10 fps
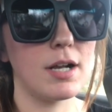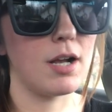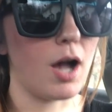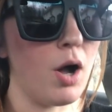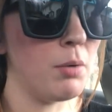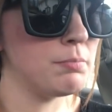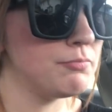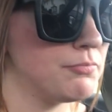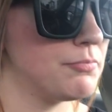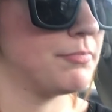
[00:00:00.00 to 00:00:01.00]
Got home,
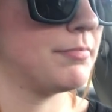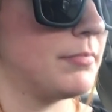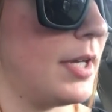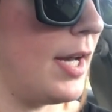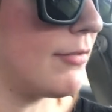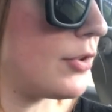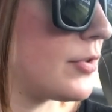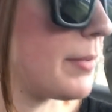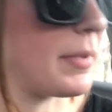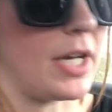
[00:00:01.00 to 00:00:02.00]
have to do
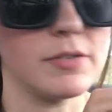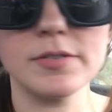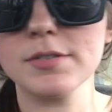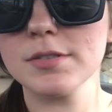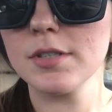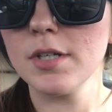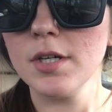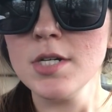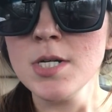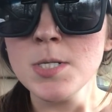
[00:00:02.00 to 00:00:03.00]
something else
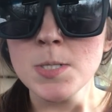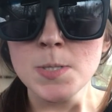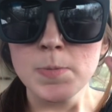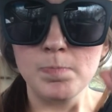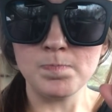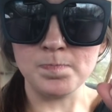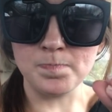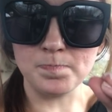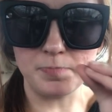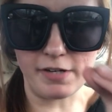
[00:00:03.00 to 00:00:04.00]

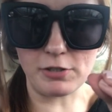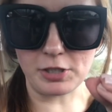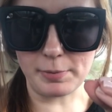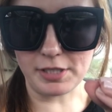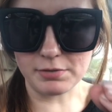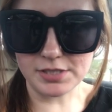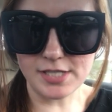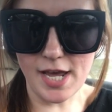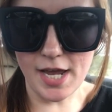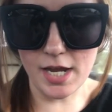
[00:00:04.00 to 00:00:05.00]
never gonna be done with this
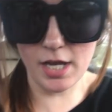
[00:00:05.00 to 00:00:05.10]
day.